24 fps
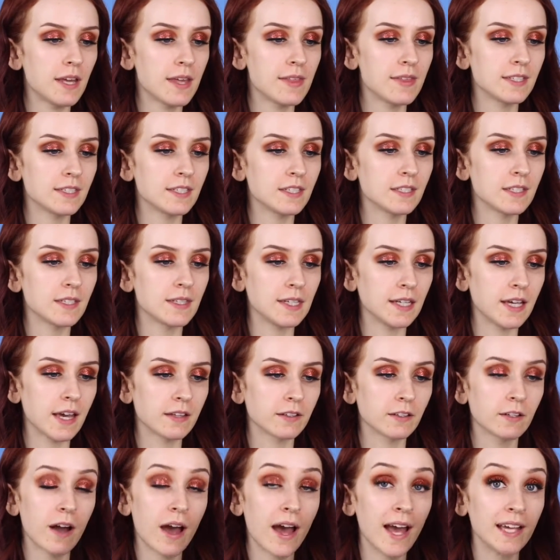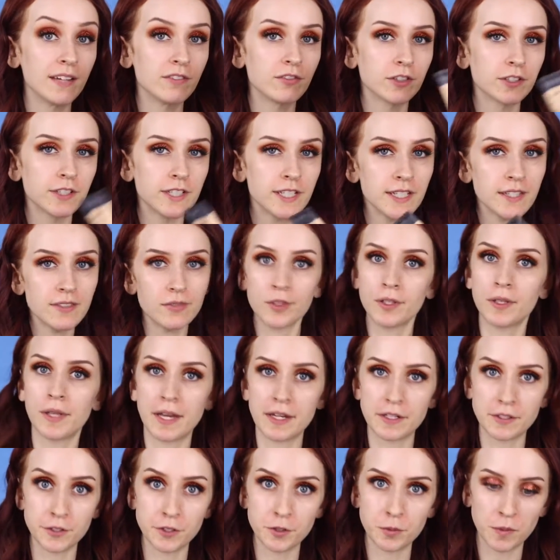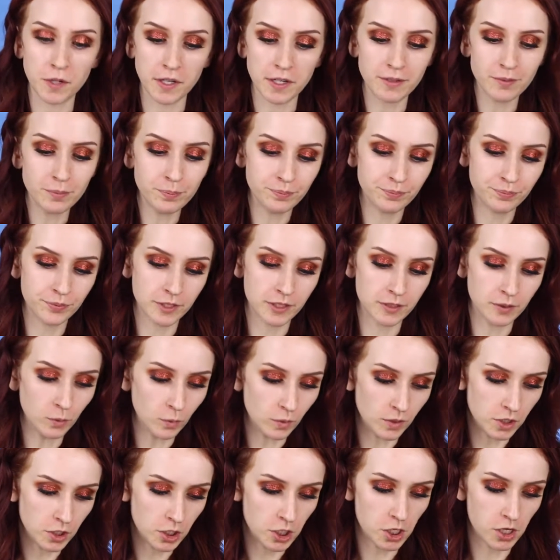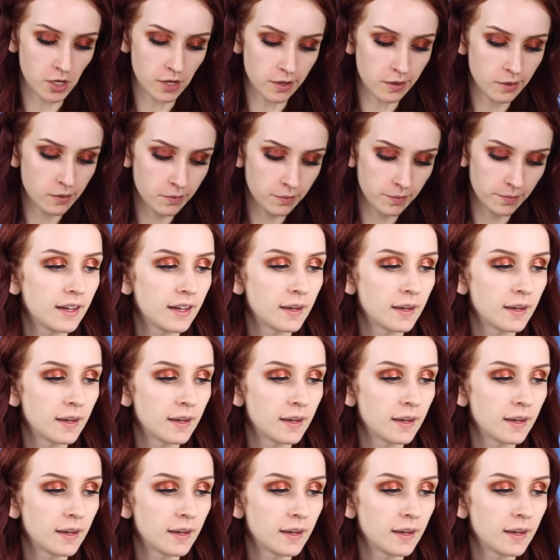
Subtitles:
and this is in the color Ivory, the lightest one, wouldn't you know?